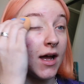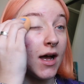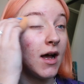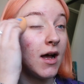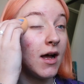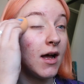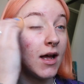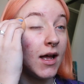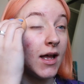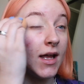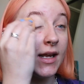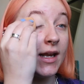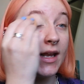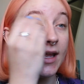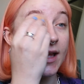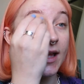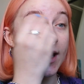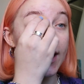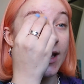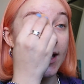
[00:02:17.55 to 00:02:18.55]

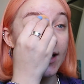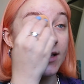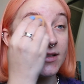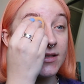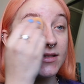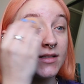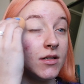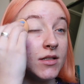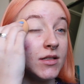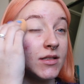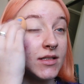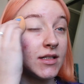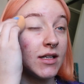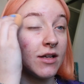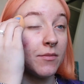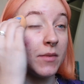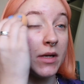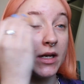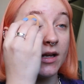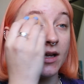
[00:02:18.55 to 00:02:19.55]
eyelids just to
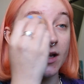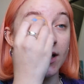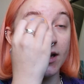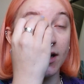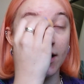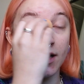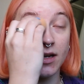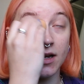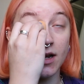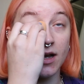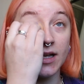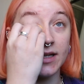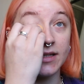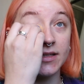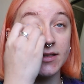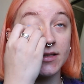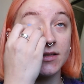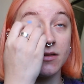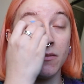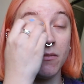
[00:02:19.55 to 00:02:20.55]
give me like a
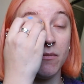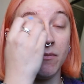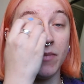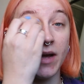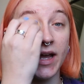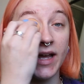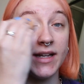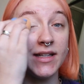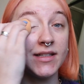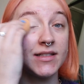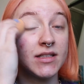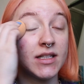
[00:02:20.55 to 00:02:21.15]
nice base.